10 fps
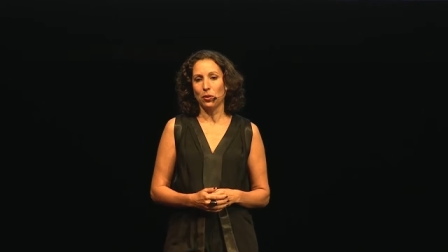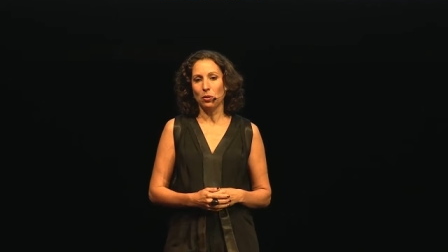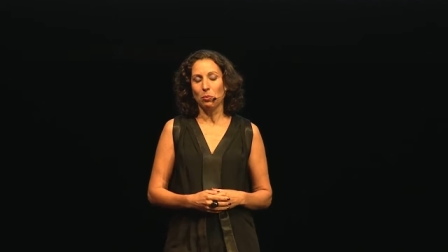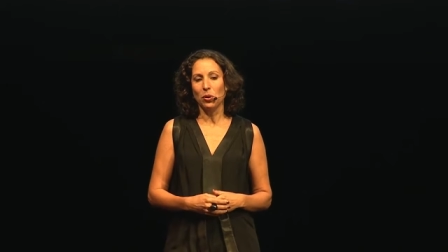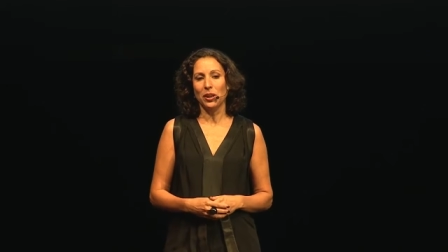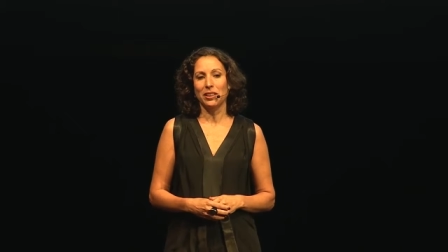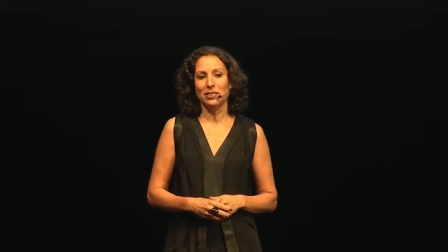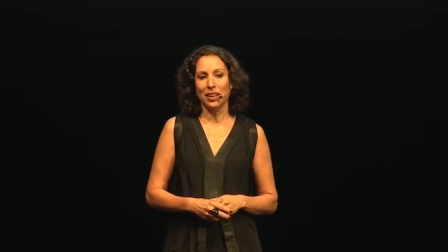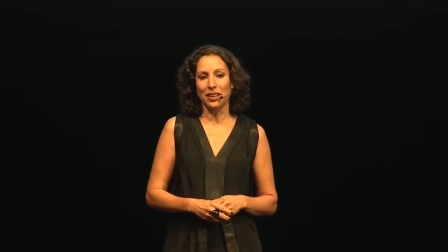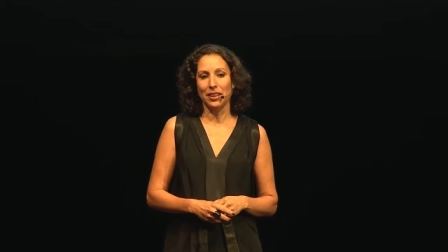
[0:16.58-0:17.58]
or more
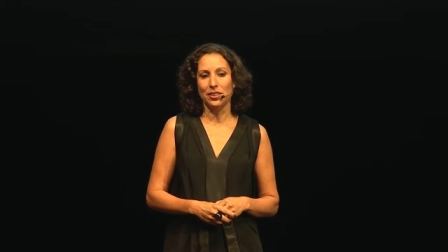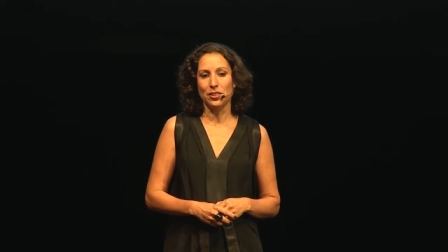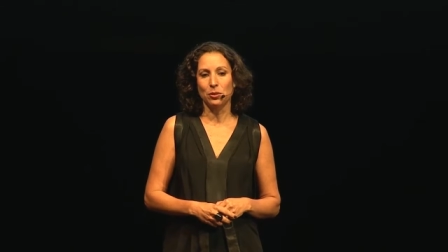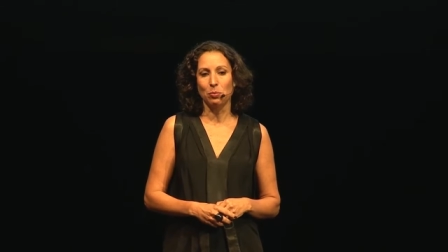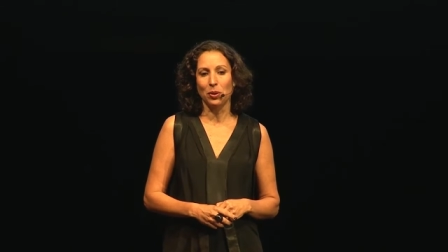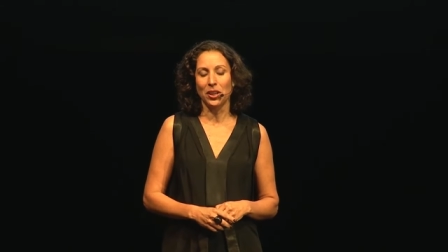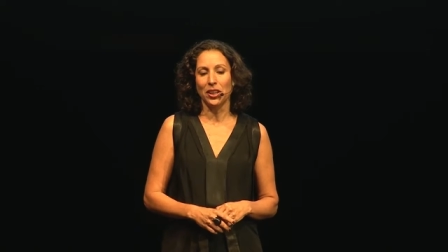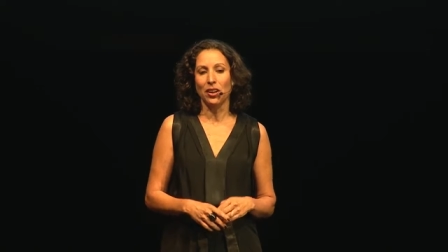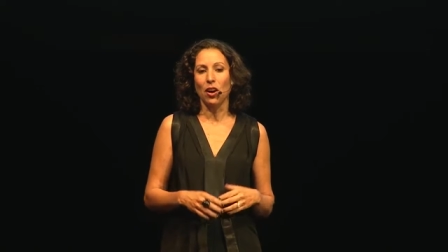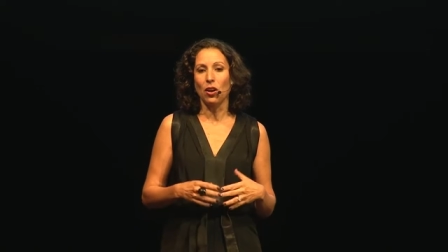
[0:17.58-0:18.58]
excited to
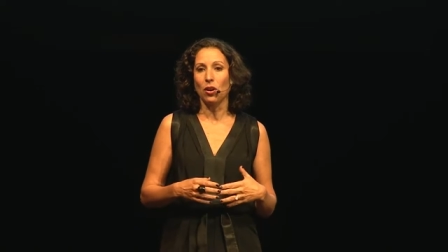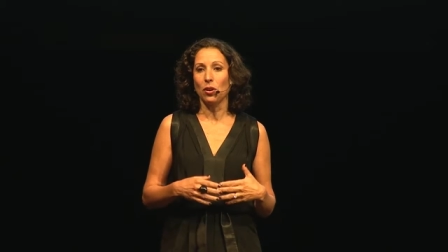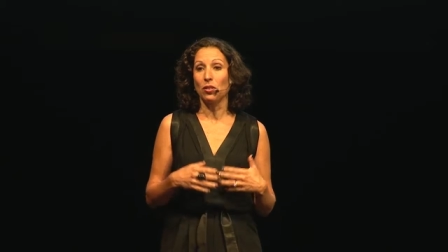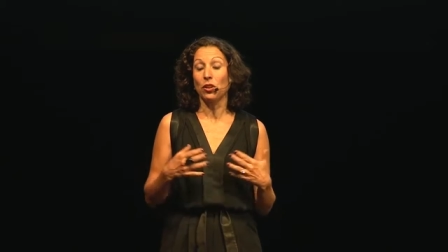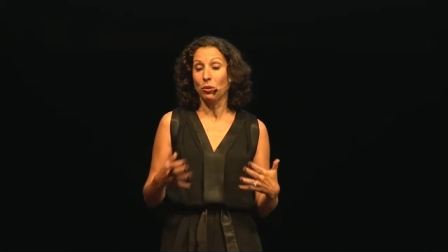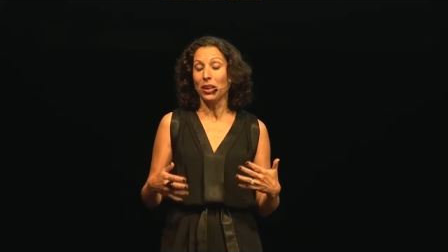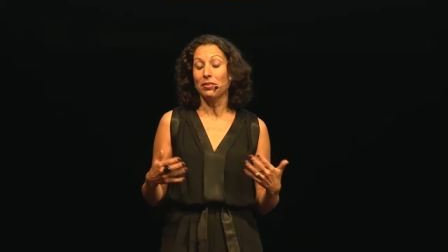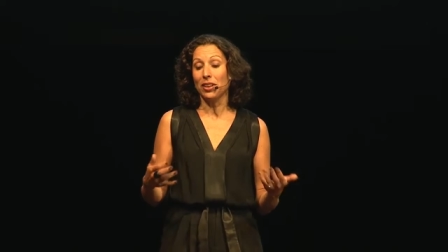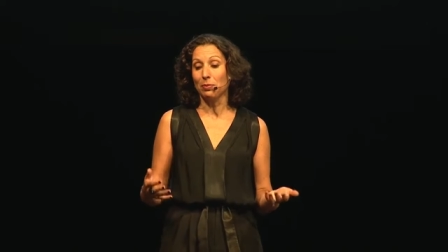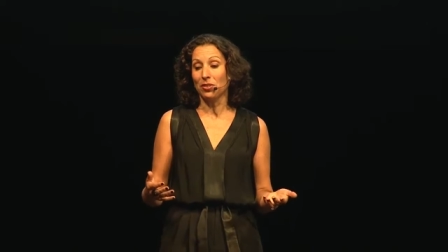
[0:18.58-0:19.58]
bring the Creative
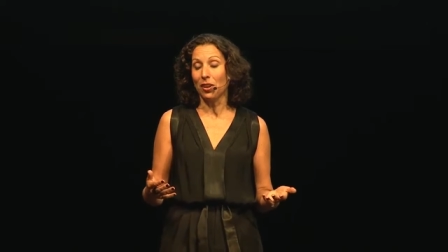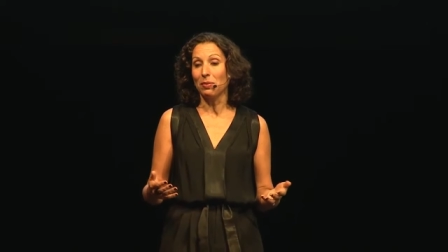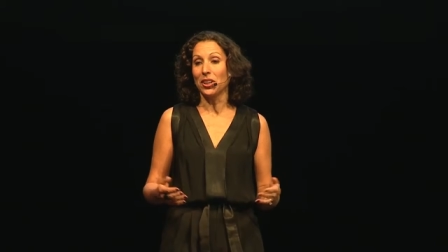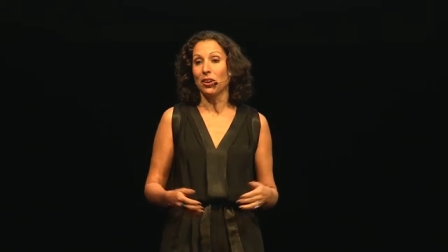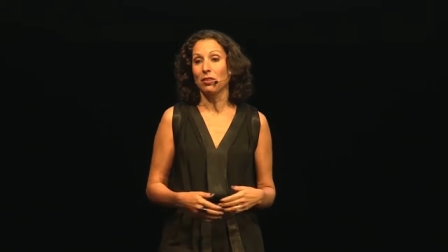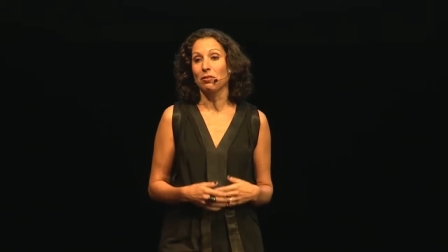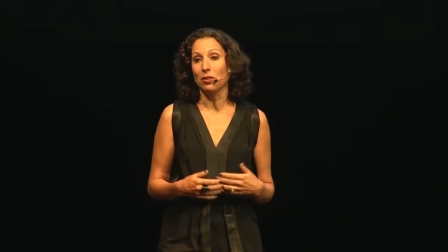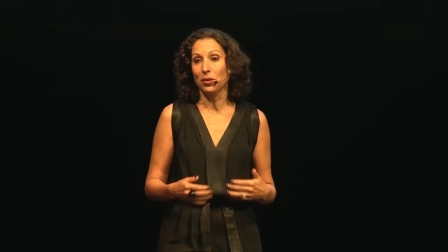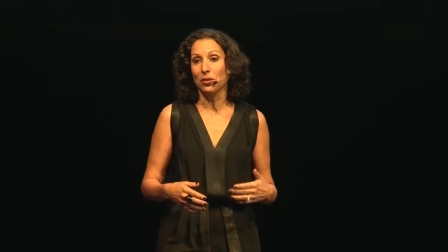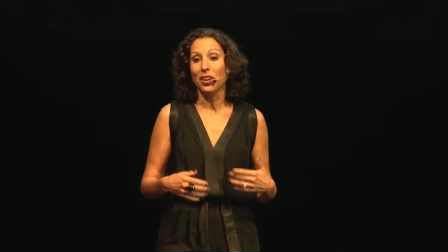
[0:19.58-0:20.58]
Time Summit, our
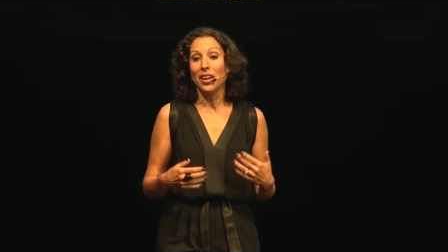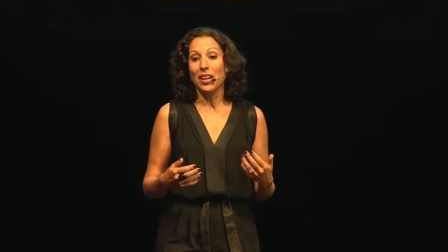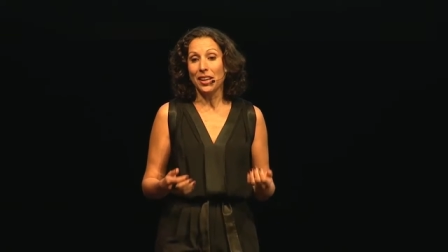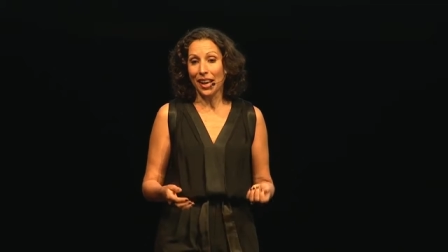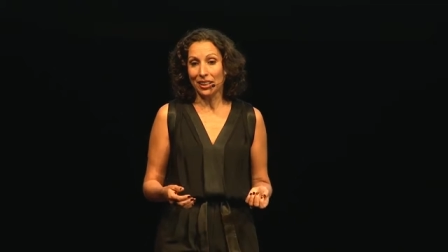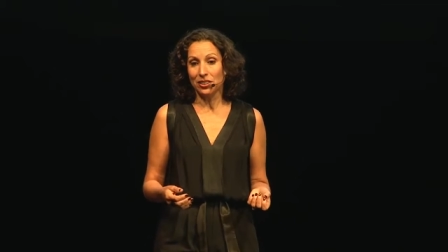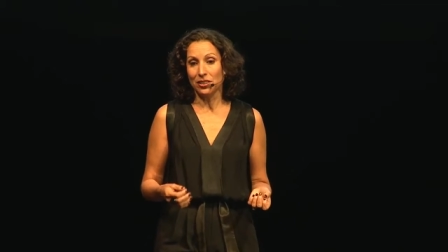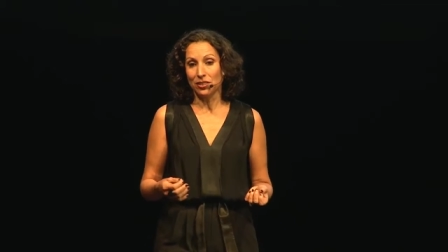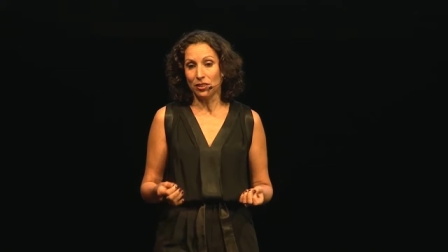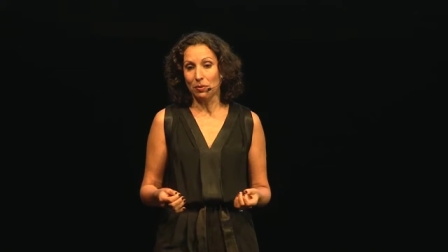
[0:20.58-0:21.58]
first national
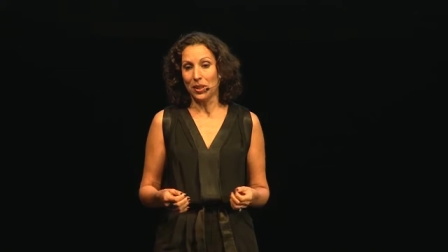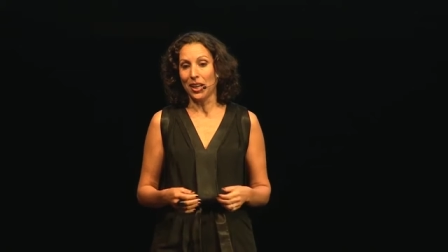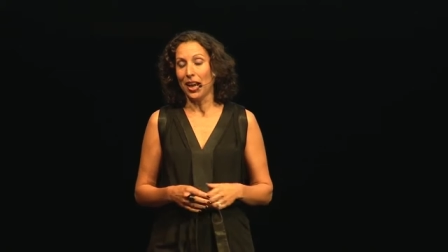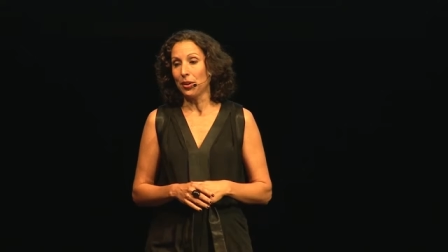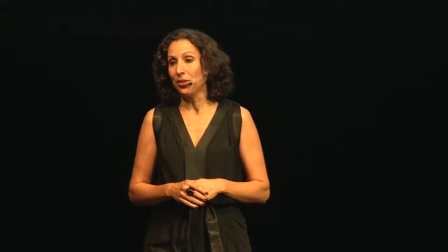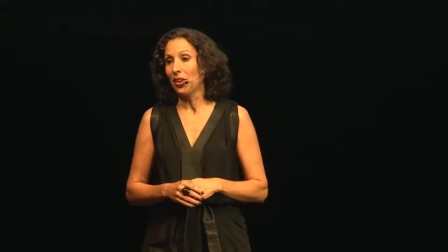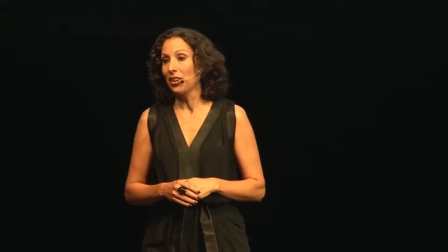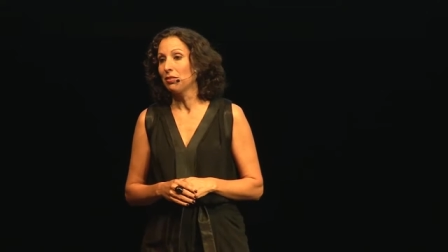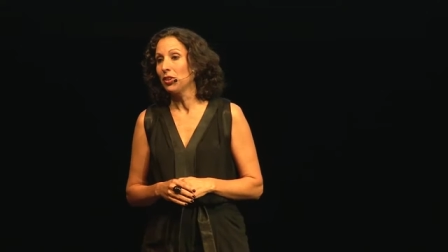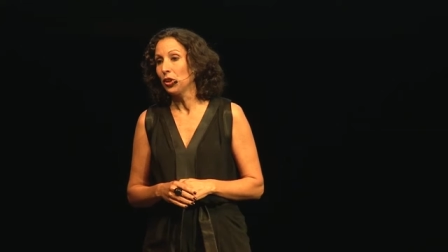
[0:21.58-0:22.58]
summit outside
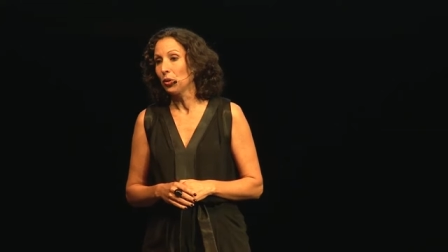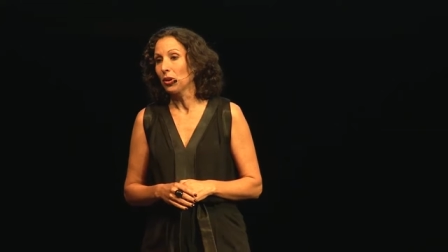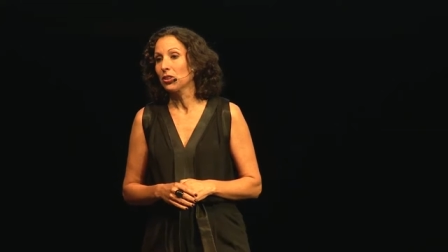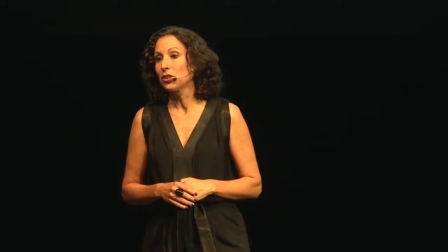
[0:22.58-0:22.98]
of New York,